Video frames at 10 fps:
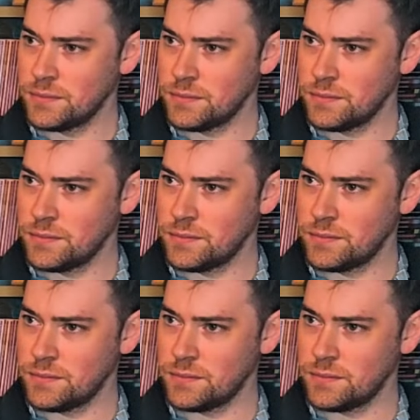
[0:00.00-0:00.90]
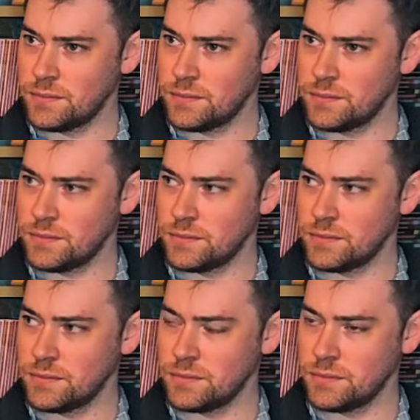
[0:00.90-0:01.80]

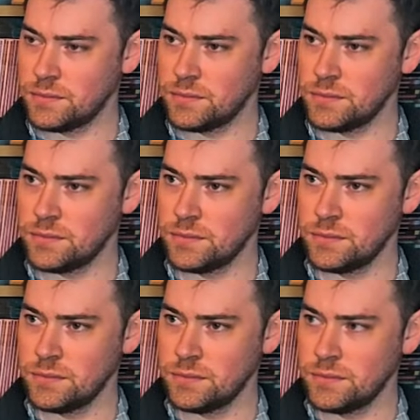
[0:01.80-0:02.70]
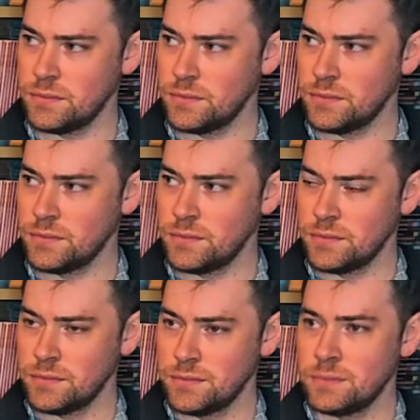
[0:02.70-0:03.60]

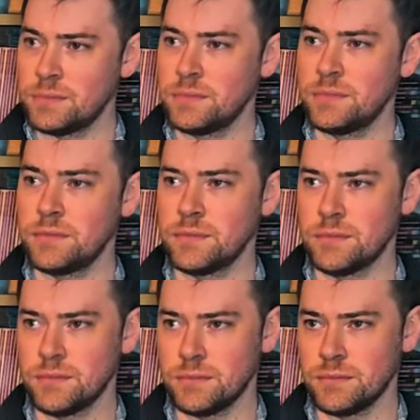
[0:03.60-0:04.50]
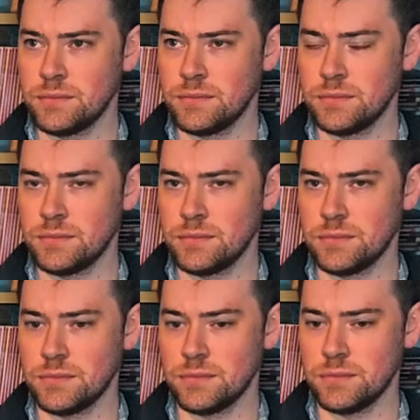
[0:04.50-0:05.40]

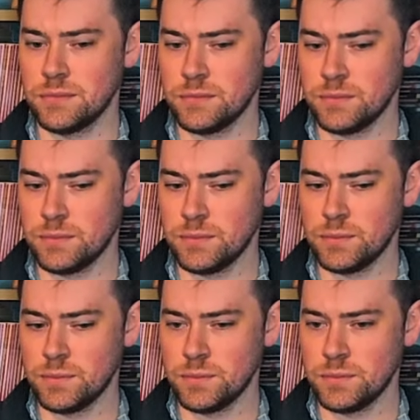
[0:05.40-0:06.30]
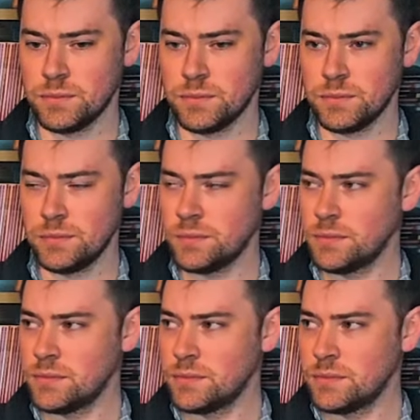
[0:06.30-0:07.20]
(silent)